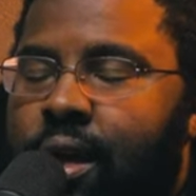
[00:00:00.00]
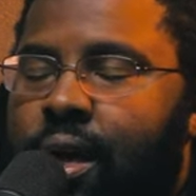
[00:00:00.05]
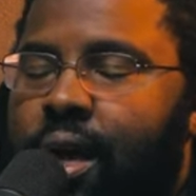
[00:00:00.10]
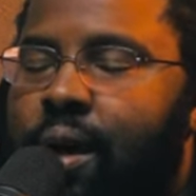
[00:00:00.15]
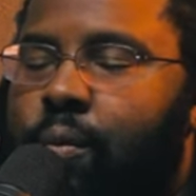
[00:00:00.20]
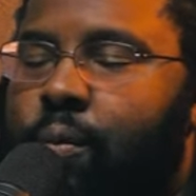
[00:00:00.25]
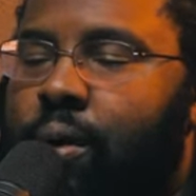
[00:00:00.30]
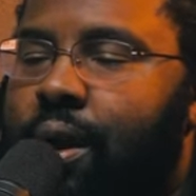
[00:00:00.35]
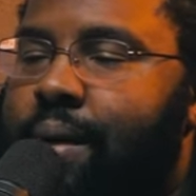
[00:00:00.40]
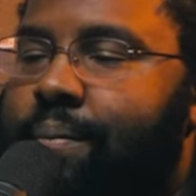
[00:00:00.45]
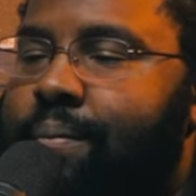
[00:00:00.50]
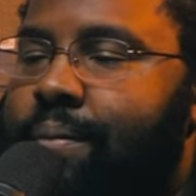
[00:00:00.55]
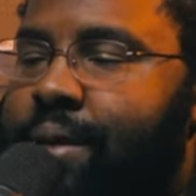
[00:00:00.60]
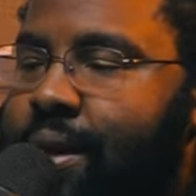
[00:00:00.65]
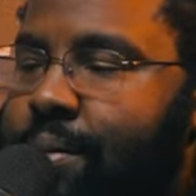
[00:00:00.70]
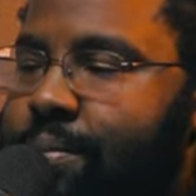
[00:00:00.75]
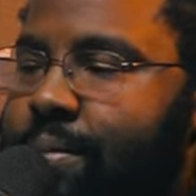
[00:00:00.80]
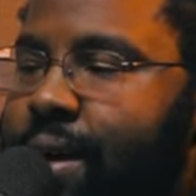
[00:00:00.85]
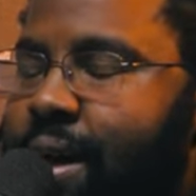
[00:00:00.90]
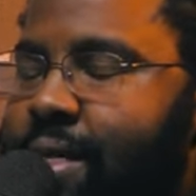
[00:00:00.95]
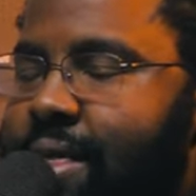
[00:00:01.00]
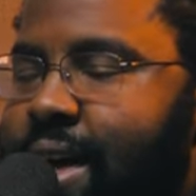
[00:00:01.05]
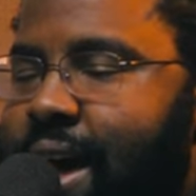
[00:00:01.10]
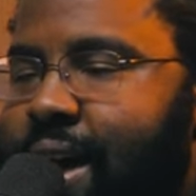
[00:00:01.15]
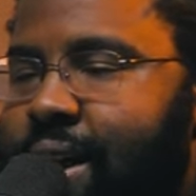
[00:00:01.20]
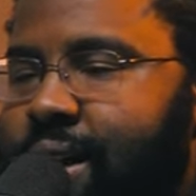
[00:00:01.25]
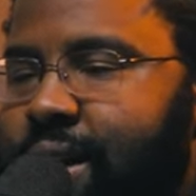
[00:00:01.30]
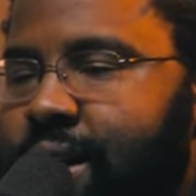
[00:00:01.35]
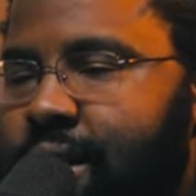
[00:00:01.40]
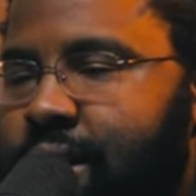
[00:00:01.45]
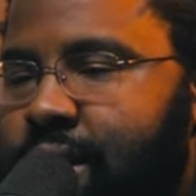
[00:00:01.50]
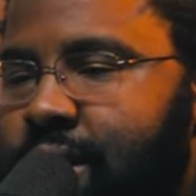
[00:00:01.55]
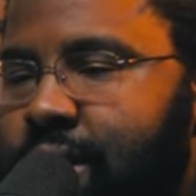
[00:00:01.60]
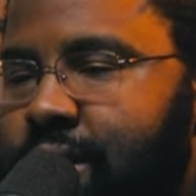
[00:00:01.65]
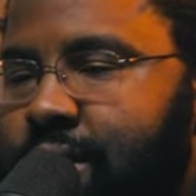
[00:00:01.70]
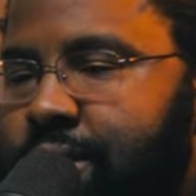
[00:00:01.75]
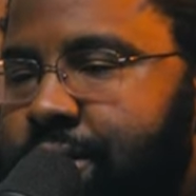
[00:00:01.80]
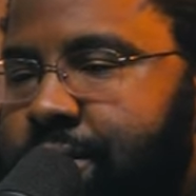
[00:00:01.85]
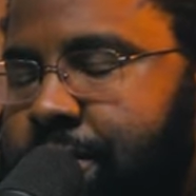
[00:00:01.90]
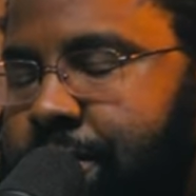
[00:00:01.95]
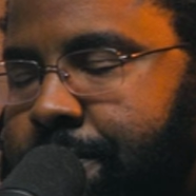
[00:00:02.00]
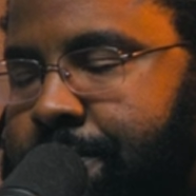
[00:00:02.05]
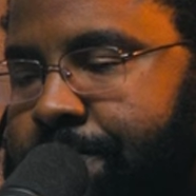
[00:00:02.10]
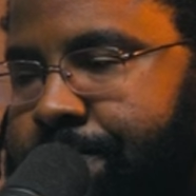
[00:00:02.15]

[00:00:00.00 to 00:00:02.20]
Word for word: And what I mean by that is